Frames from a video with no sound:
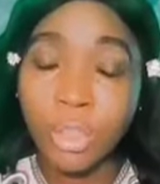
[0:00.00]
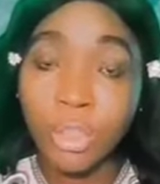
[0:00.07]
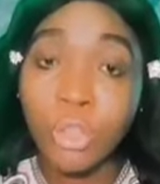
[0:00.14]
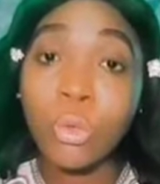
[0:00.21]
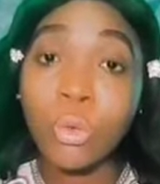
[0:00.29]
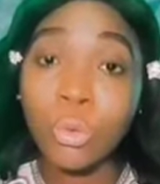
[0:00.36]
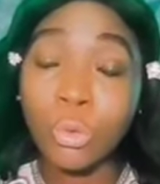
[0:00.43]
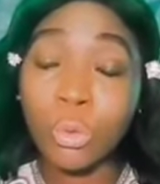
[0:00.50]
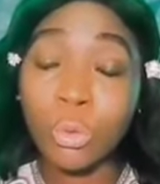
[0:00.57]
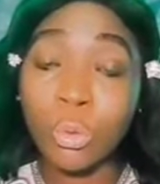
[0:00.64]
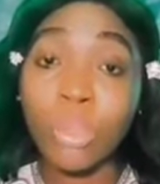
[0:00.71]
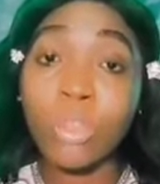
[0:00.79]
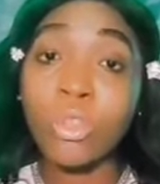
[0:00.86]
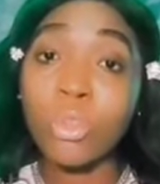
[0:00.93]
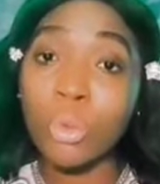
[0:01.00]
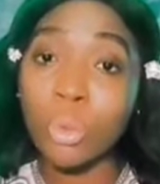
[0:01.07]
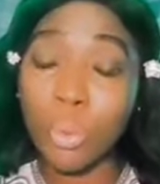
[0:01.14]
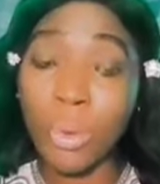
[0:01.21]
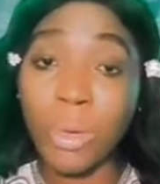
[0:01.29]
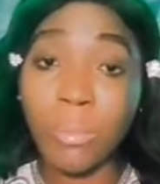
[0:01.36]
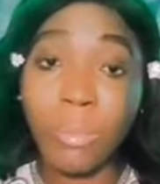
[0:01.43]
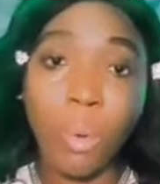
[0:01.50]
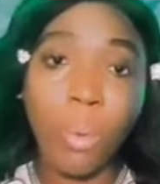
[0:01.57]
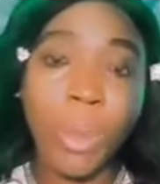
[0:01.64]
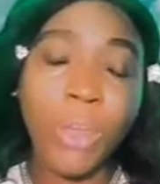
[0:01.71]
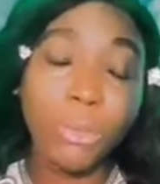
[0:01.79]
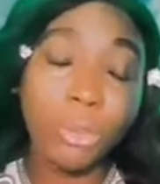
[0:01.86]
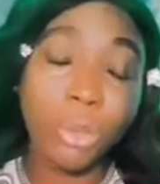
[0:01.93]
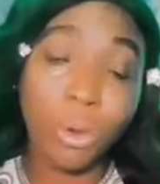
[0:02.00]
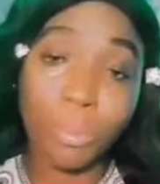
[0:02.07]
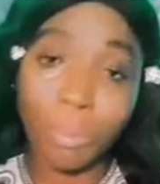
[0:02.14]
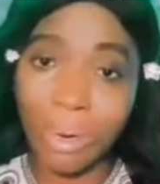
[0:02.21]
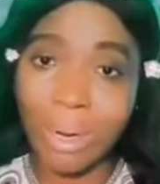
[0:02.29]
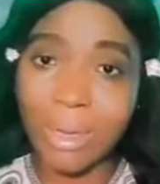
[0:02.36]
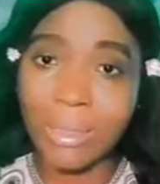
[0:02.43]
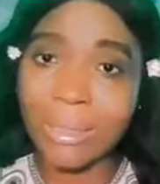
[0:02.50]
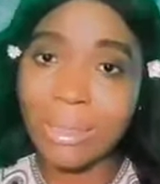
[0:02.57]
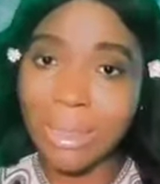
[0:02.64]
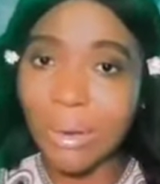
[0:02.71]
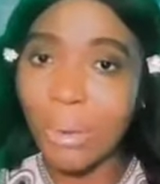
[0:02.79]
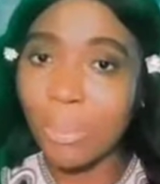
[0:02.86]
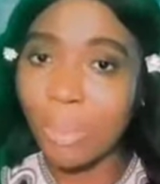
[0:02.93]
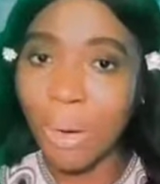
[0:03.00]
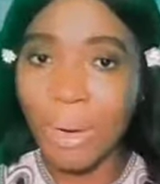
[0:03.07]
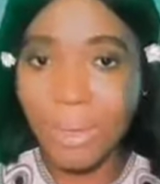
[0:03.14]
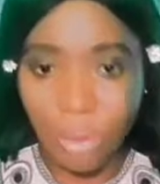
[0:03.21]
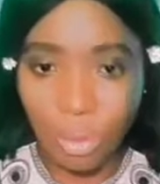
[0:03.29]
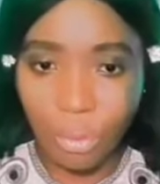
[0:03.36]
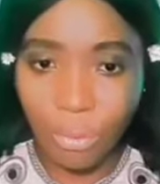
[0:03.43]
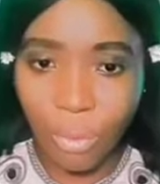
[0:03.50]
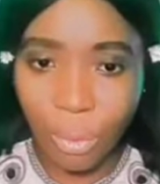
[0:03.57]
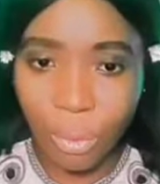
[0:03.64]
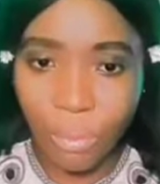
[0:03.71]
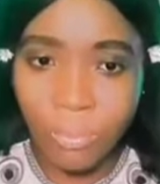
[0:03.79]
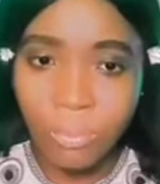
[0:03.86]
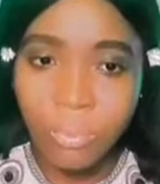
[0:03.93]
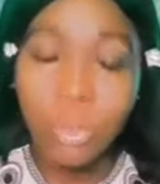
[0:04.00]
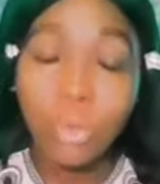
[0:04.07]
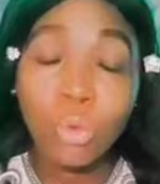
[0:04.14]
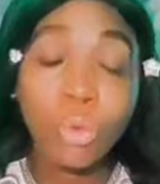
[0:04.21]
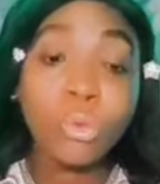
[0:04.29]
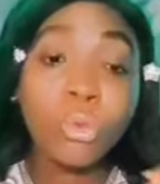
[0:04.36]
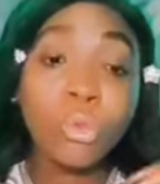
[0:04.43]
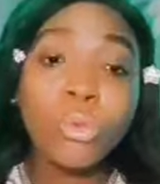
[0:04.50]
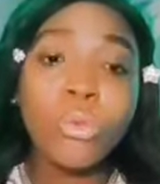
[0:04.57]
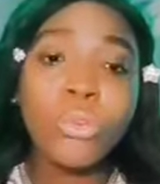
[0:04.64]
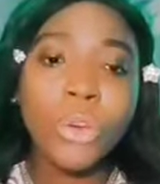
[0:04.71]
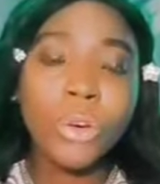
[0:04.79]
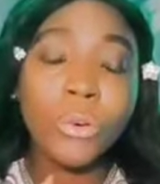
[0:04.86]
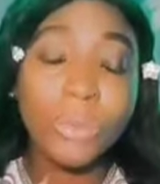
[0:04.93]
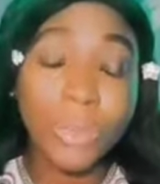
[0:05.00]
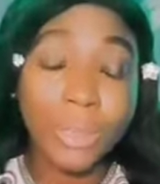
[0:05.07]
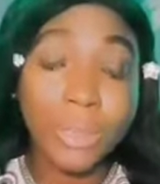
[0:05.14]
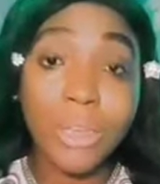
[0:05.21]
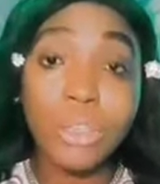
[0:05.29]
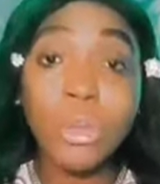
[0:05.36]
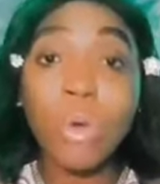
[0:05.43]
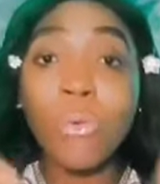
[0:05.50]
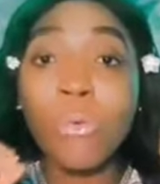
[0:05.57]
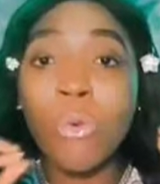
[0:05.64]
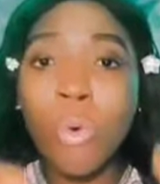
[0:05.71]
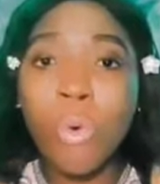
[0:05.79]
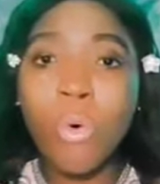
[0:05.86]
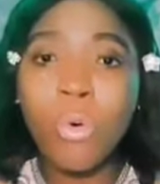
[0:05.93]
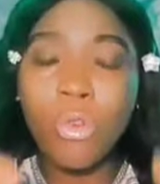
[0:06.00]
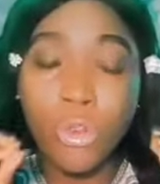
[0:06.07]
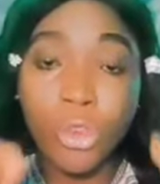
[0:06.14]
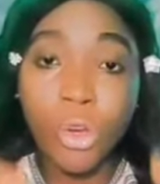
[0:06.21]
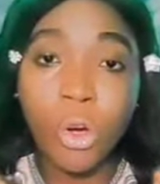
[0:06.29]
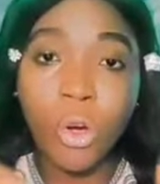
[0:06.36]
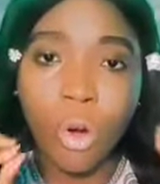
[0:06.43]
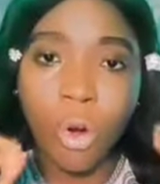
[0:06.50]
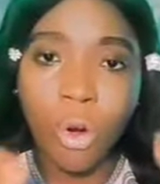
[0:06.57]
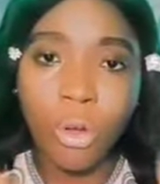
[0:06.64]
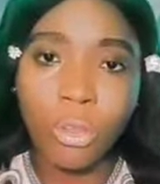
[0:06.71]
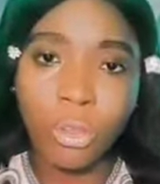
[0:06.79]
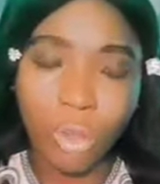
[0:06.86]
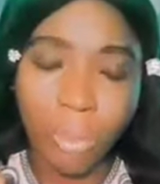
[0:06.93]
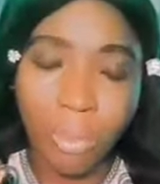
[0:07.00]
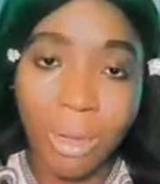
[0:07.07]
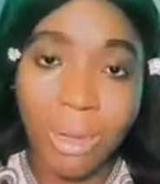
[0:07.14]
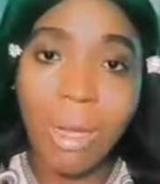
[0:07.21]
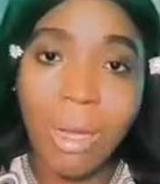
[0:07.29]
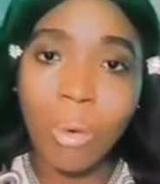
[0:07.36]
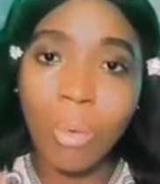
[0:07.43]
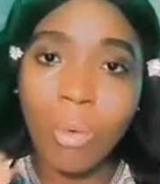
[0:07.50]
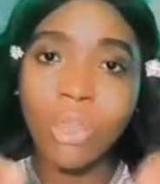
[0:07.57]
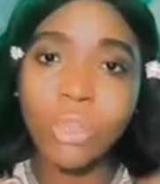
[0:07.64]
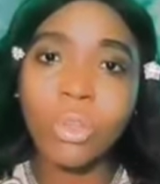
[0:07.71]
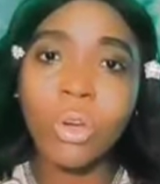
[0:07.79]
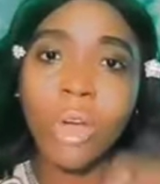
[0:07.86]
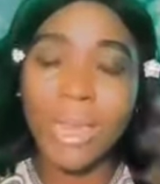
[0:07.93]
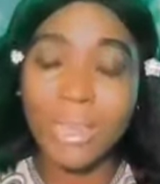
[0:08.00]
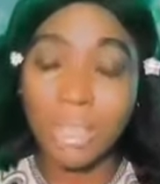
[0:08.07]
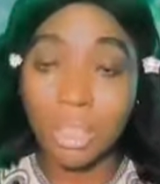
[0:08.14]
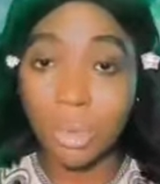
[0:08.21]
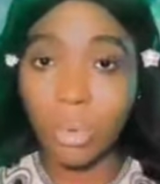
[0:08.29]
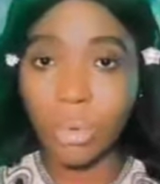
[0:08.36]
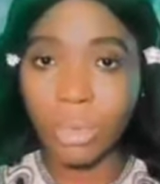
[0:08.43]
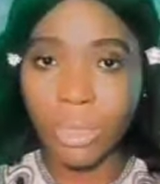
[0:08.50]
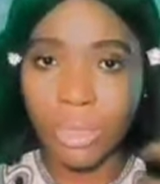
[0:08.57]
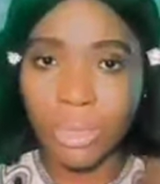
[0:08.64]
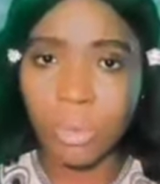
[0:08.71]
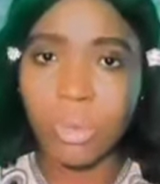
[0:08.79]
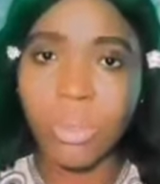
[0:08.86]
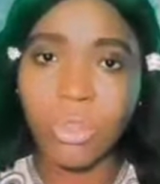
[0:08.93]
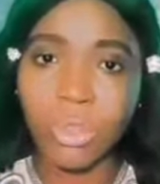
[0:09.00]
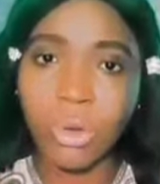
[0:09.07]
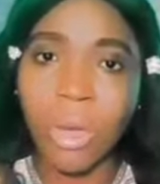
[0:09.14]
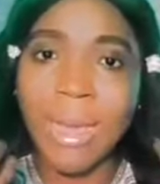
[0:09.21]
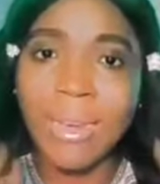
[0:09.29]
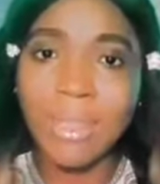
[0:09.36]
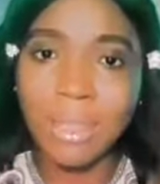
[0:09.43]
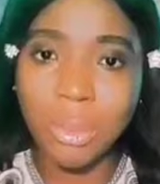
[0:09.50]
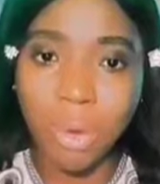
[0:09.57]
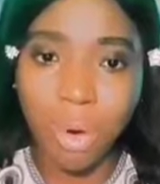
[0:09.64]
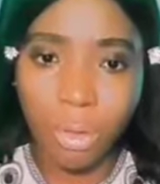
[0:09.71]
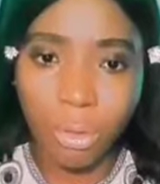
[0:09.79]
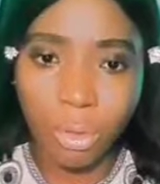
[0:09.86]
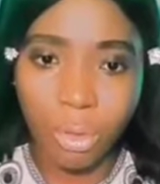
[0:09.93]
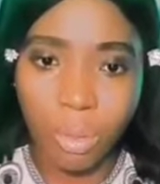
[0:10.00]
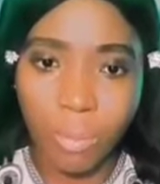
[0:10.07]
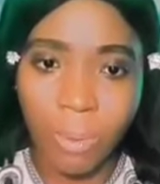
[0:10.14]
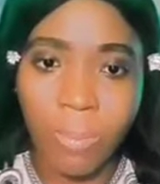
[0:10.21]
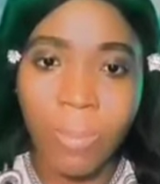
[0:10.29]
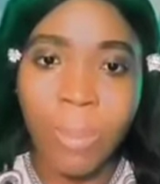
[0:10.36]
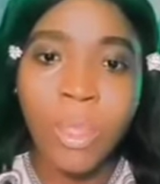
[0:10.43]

you will do what? You win. But when you don't plan, then you're planning to fail. So do your research of who your customer are, who is your ideal audience, who is your ideal customer.